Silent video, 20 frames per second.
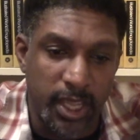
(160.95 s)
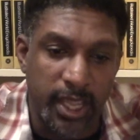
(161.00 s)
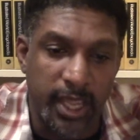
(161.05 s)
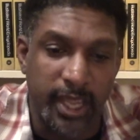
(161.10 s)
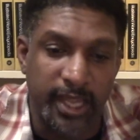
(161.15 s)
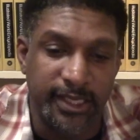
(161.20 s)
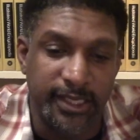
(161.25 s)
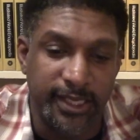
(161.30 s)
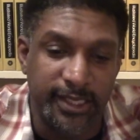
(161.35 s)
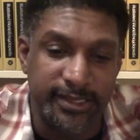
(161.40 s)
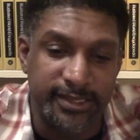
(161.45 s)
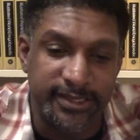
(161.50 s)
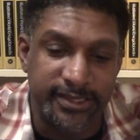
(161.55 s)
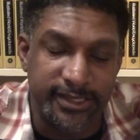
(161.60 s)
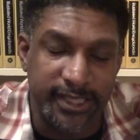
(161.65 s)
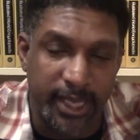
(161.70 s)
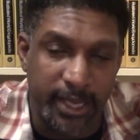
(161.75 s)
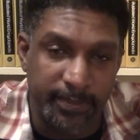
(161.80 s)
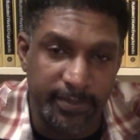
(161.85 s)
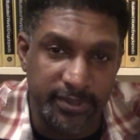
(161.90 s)
And they
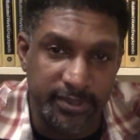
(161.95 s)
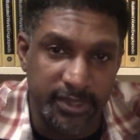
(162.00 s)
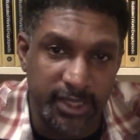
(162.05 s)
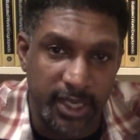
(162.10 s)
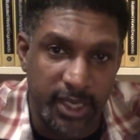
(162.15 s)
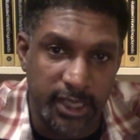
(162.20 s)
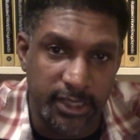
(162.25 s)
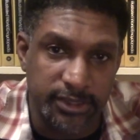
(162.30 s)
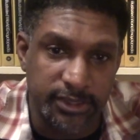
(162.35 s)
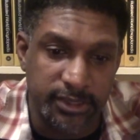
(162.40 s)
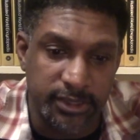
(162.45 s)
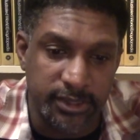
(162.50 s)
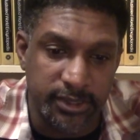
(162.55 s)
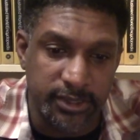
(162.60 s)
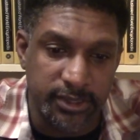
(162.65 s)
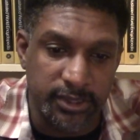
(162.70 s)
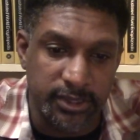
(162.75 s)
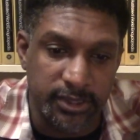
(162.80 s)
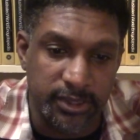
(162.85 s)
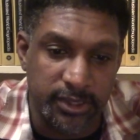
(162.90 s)
sabotage it,
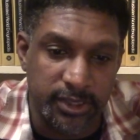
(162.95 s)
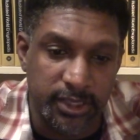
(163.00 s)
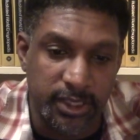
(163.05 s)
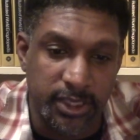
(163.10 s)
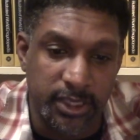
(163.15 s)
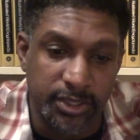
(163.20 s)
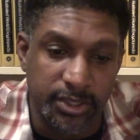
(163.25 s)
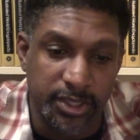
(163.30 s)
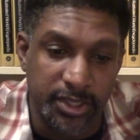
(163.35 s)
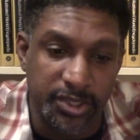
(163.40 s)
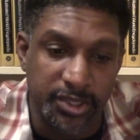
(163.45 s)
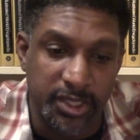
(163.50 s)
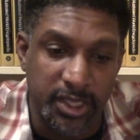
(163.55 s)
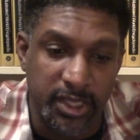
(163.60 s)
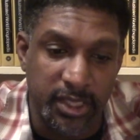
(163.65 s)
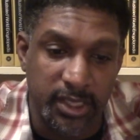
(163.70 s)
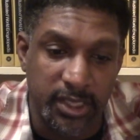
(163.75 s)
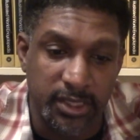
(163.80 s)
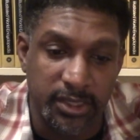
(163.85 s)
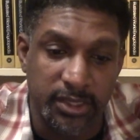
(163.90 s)
either
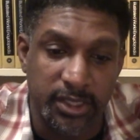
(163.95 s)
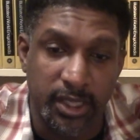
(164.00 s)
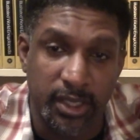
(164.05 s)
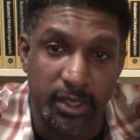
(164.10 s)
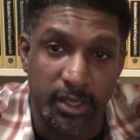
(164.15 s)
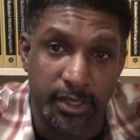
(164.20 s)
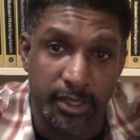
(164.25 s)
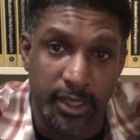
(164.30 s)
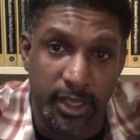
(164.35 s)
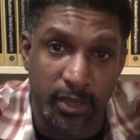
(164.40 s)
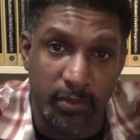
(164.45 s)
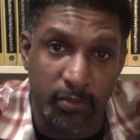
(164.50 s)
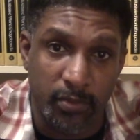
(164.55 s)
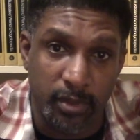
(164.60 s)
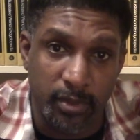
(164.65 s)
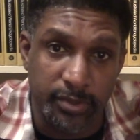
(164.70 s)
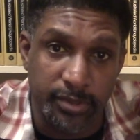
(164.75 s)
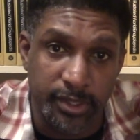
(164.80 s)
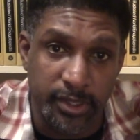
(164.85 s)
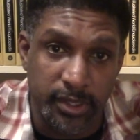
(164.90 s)
thinking they are not
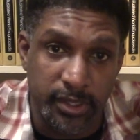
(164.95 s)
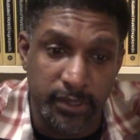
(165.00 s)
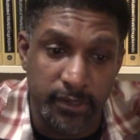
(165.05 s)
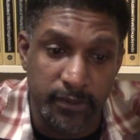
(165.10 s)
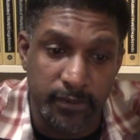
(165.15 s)
worthy,